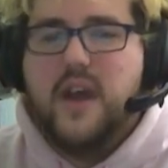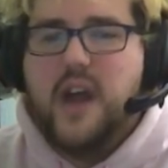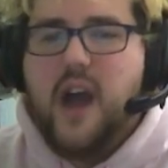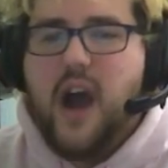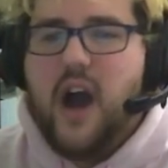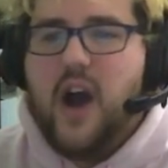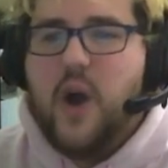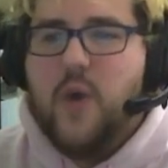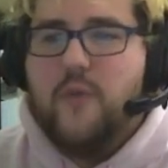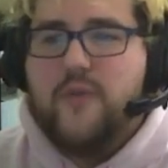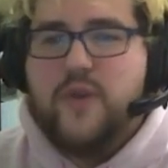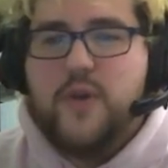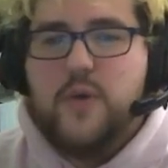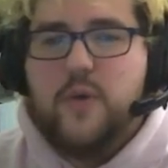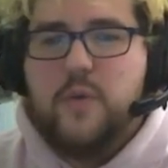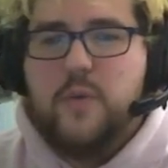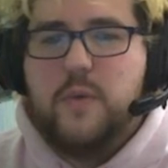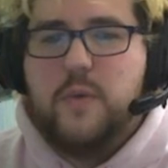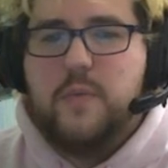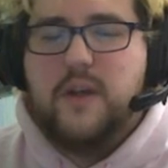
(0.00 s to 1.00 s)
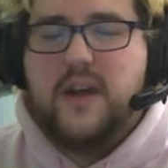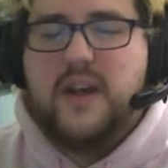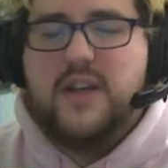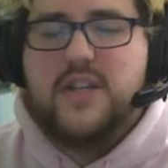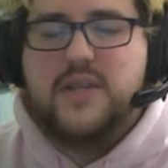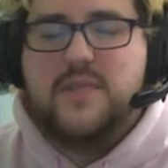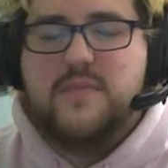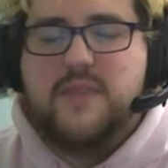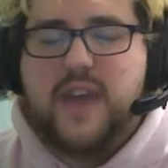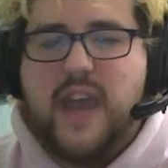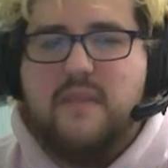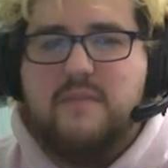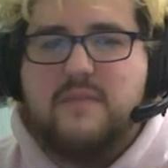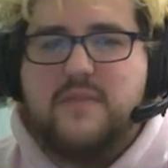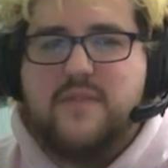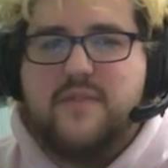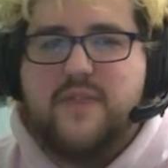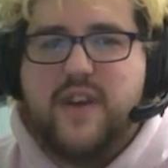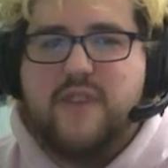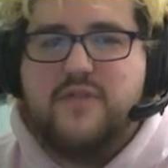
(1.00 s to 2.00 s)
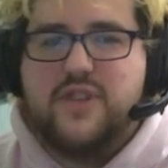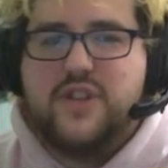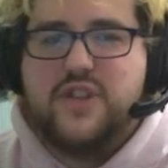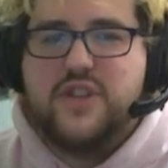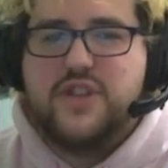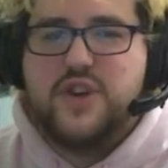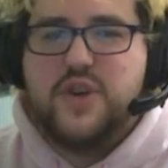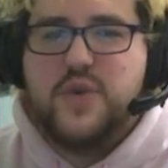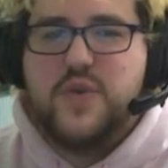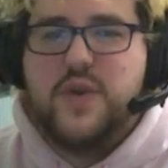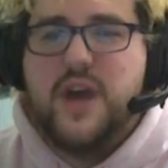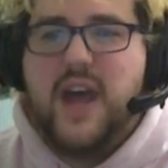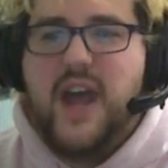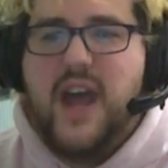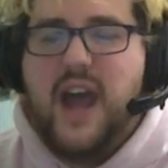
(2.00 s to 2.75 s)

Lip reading: Hopefully we'll be playing some games very soon,